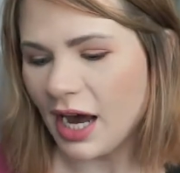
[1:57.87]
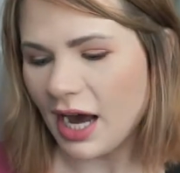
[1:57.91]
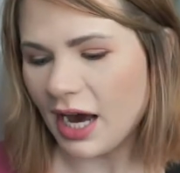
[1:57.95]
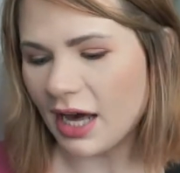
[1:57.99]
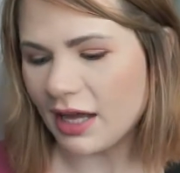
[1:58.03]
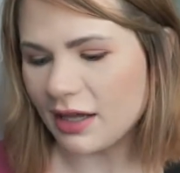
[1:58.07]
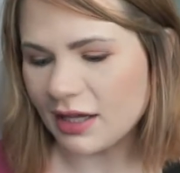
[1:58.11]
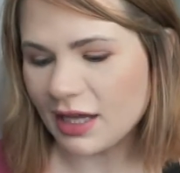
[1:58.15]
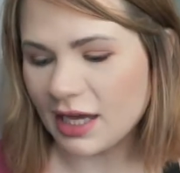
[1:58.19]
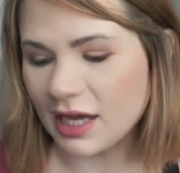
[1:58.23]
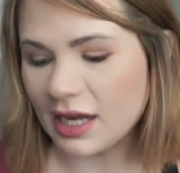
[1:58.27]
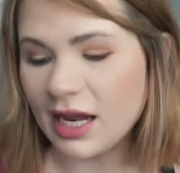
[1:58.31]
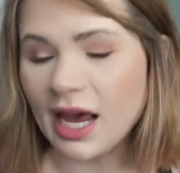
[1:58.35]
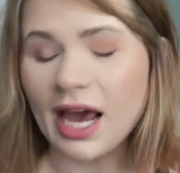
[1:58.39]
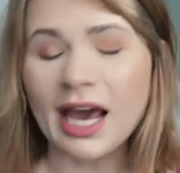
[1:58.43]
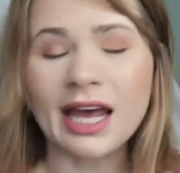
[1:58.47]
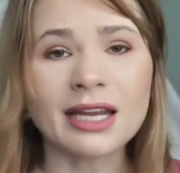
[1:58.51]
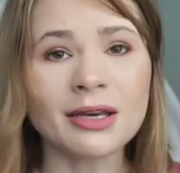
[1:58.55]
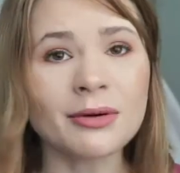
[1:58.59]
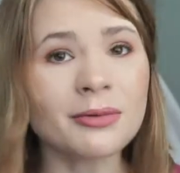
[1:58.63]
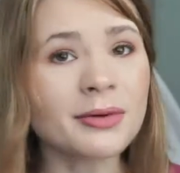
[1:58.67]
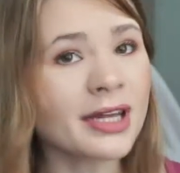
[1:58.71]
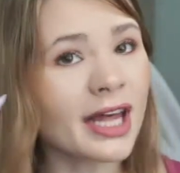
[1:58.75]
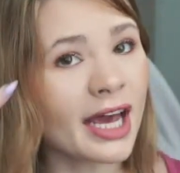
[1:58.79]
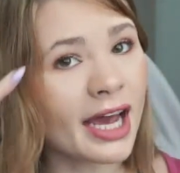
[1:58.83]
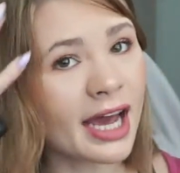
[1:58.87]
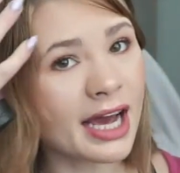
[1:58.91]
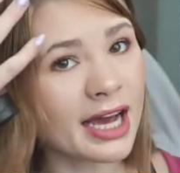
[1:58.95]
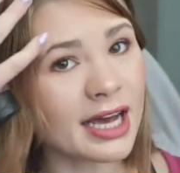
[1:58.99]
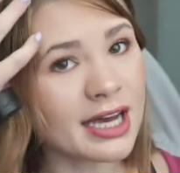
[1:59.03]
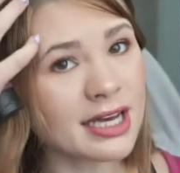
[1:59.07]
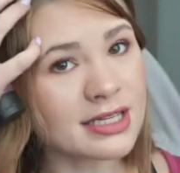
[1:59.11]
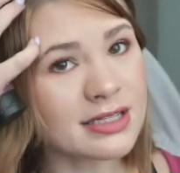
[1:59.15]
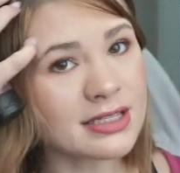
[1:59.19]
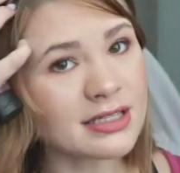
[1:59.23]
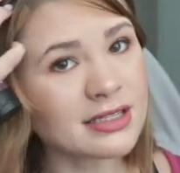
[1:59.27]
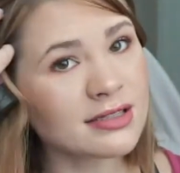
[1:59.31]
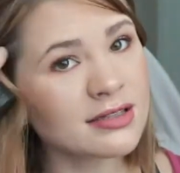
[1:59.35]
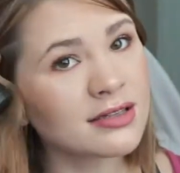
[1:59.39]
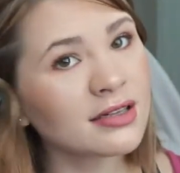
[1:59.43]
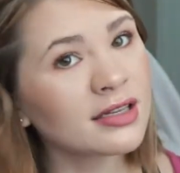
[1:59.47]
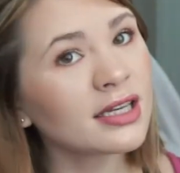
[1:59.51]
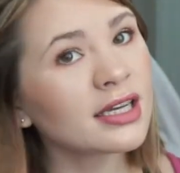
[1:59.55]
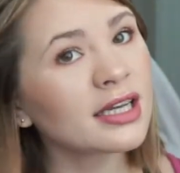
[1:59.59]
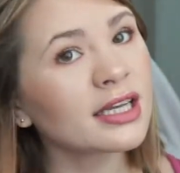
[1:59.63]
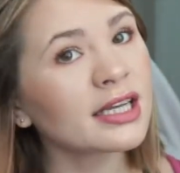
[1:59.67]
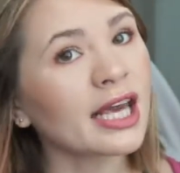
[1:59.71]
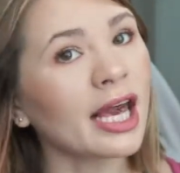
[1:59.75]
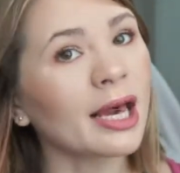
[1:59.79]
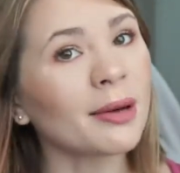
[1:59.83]
And then anyone that has
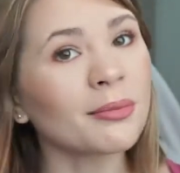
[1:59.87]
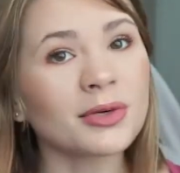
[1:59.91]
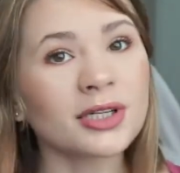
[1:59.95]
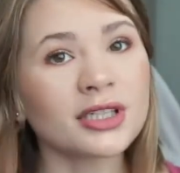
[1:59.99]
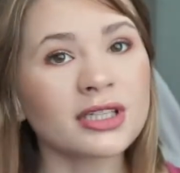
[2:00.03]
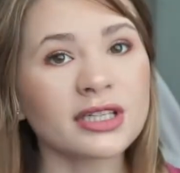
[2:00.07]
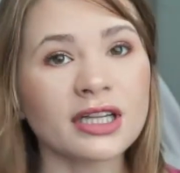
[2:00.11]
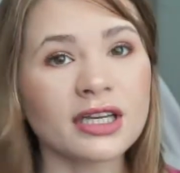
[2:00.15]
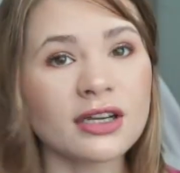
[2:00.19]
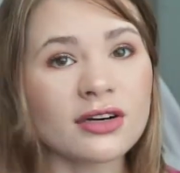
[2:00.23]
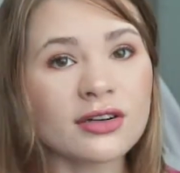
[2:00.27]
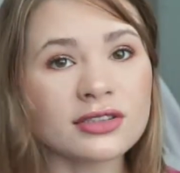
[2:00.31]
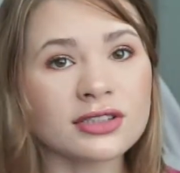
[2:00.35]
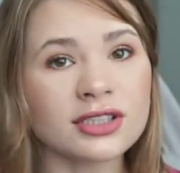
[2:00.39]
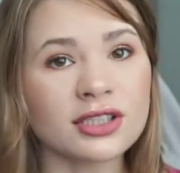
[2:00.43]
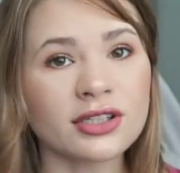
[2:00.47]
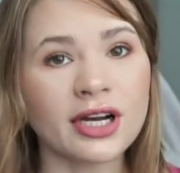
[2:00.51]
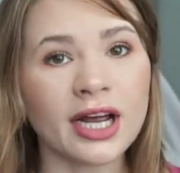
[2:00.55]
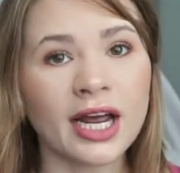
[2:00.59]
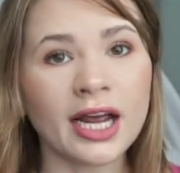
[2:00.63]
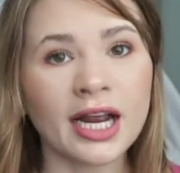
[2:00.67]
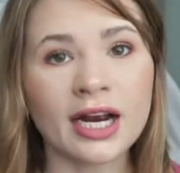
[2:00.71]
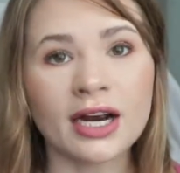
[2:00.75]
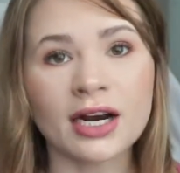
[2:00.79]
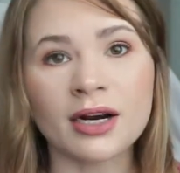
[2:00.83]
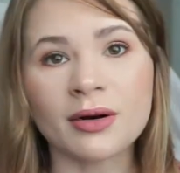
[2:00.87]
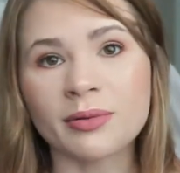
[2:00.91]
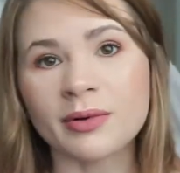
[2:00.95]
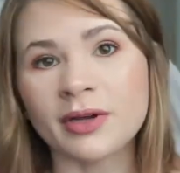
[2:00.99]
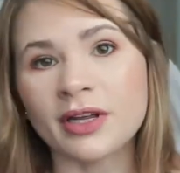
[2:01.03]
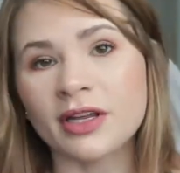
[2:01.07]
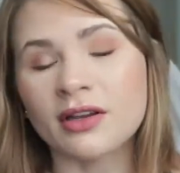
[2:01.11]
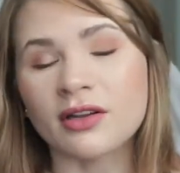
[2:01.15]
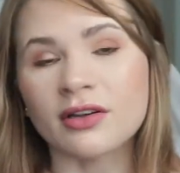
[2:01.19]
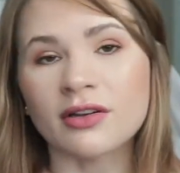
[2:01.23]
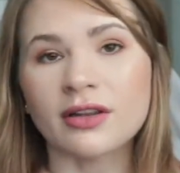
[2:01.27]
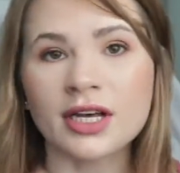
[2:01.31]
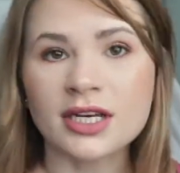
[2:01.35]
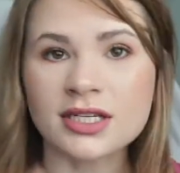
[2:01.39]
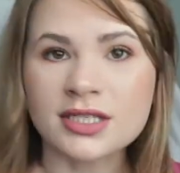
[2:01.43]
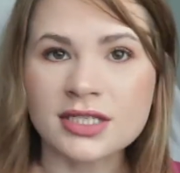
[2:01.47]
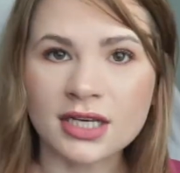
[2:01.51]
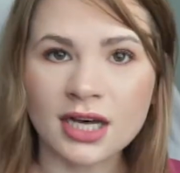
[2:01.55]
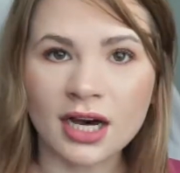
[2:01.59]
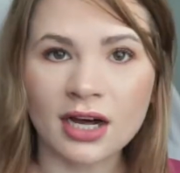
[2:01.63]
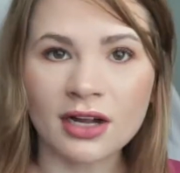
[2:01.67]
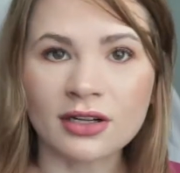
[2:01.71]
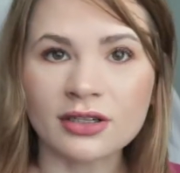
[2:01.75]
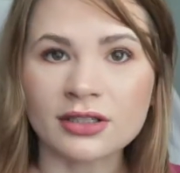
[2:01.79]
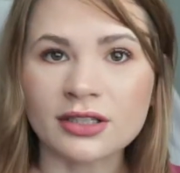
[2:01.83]
chemically altered hair, whether that's
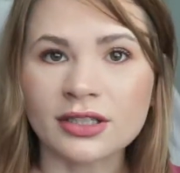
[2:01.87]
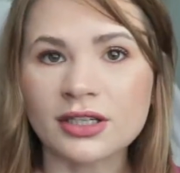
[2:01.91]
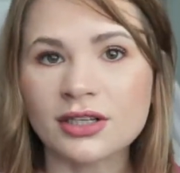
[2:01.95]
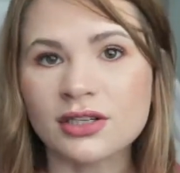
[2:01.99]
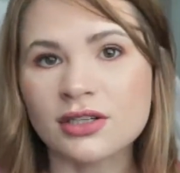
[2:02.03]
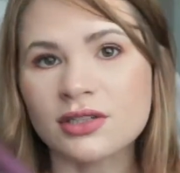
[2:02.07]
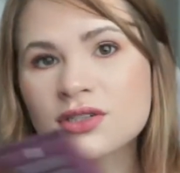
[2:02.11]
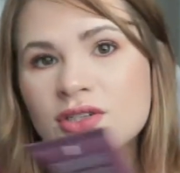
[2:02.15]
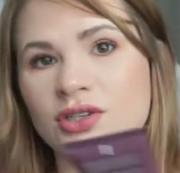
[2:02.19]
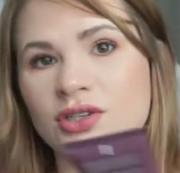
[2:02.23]
color,